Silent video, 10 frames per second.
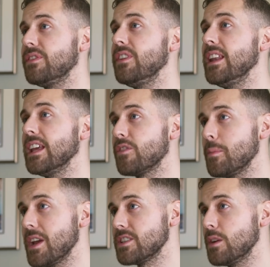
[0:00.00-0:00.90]
and feeding
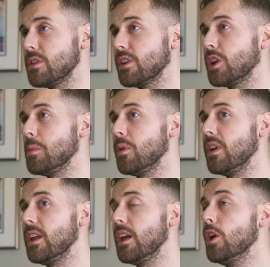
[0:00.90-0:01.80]
information out to the
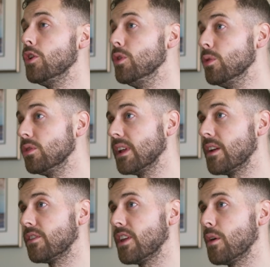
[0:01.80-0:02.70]
community,
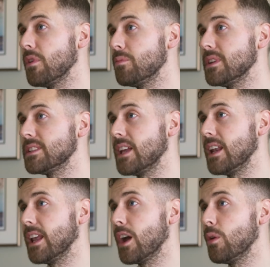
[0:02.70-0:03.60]
newsletters that we've been
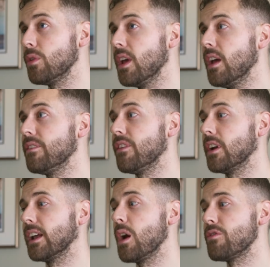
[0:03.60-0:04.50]
sending out,
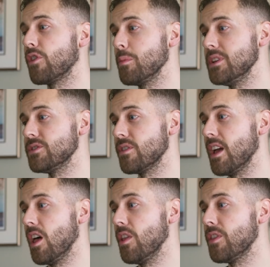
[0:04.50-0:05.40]
funneling out from Eastern
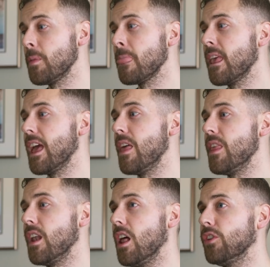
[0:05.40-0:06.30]
Health, and
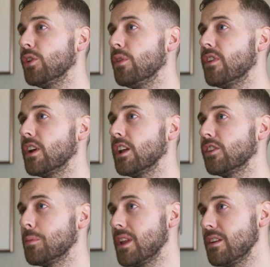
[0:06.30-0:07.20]
then also funneling
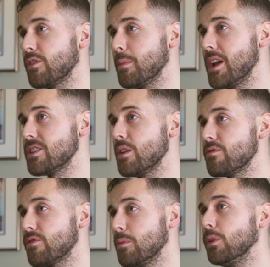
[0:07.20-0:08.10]
some of that information
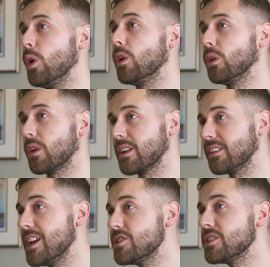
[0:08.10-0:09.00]
out from local
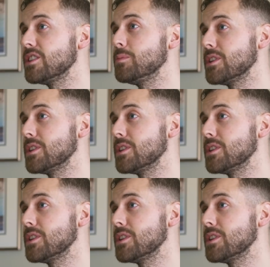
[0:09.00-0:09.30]
organizations,